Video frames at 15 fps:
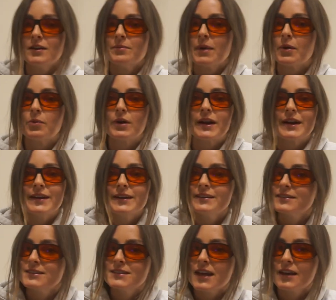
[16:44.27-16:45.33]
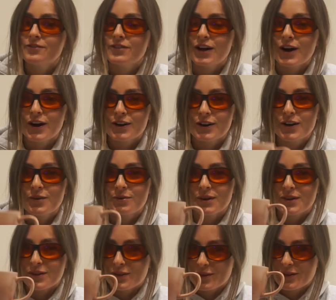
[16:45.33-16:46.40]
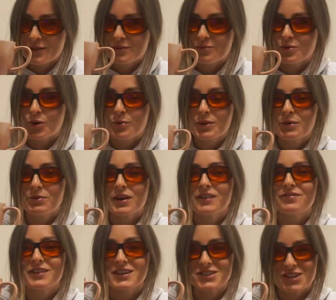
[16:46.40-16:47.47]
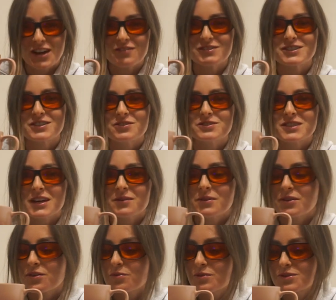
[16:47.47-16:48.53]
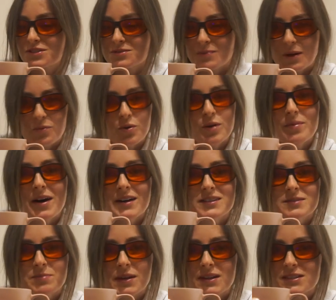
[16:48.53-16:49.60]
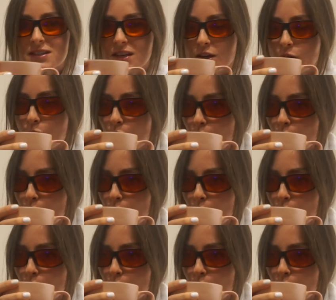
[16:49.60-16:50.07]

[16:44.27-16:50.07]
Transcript: my what I eat in a day vlog with normally what I finish every single day with, which is my Rooibos Pique Tea.